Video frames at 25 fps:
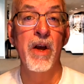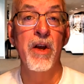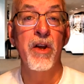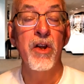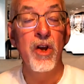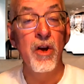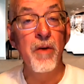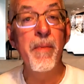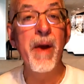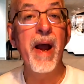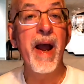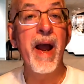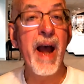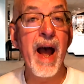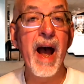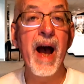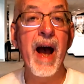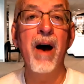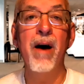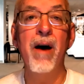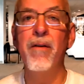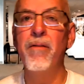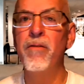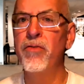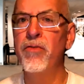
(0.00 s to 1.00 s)
You may
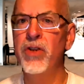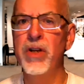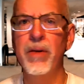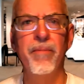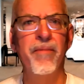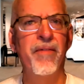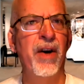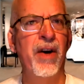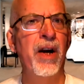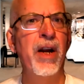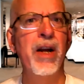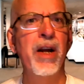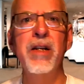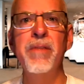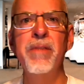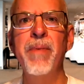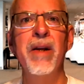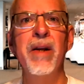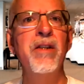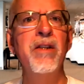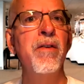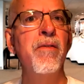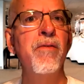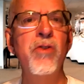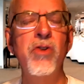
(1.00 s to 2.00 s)
have some very
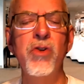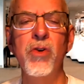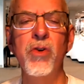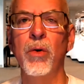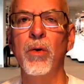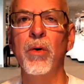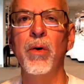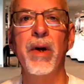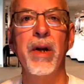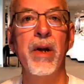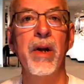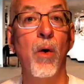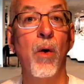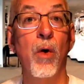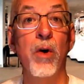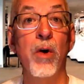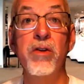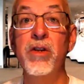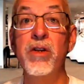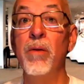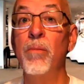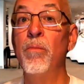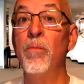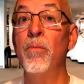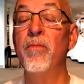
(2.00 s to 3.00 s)
expensive jewelry or
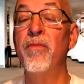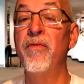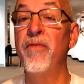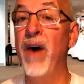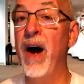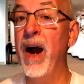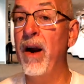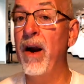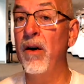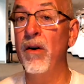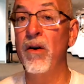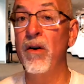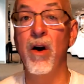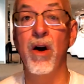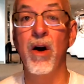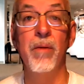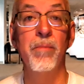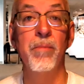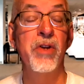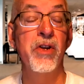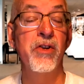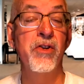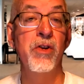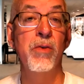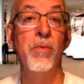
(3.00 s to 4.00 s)
some
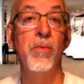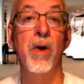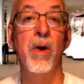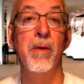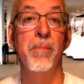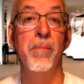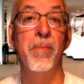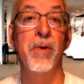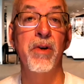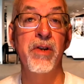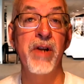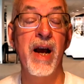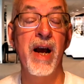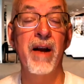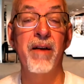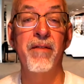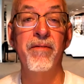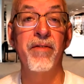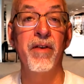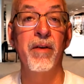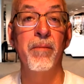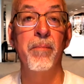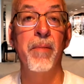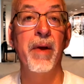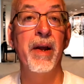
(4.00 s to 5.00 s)
firearms that you want to protect
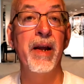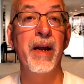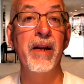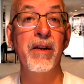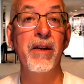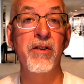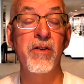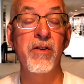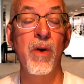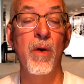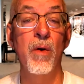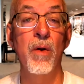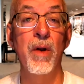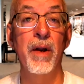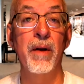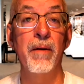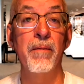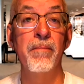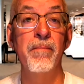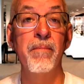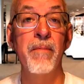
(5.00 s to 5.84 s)
from being stolen.